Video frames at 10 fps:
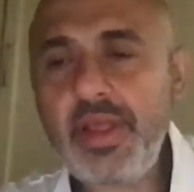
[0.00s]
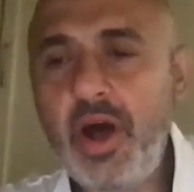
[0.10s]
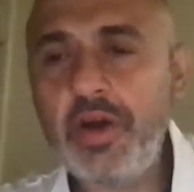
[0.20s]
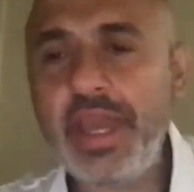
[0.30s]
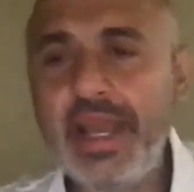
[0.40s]

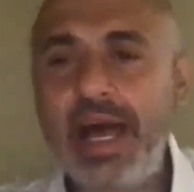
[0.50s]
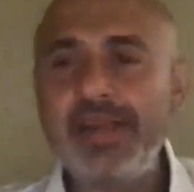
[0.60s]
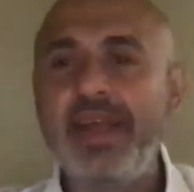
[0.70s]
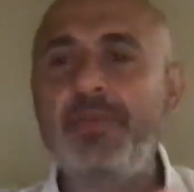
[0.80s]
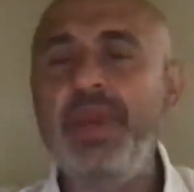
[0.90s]
Okay,
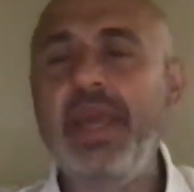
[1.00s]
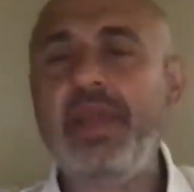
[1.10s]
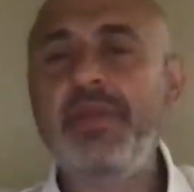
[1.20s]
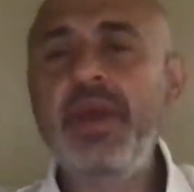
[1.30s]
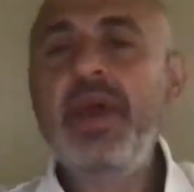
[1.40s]
guys, let's
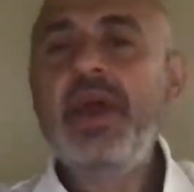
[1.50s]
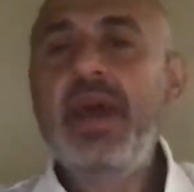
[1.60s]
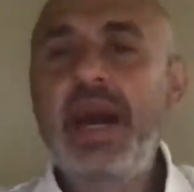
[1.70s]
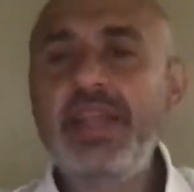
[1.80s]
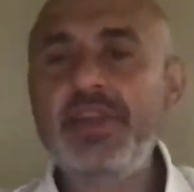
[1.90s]
begin.
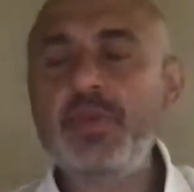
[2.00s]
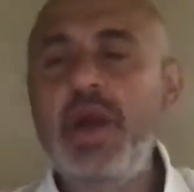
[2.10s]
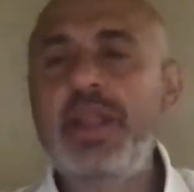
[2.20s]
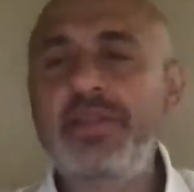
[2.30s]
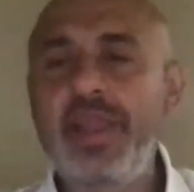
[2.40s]
I just
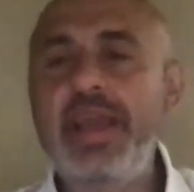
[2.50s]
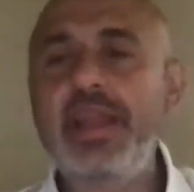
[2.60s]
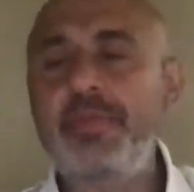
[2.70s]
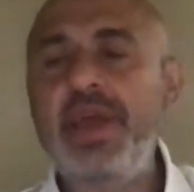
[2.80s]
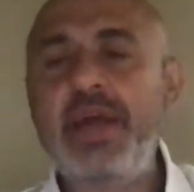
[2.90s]
wanted to lighten up the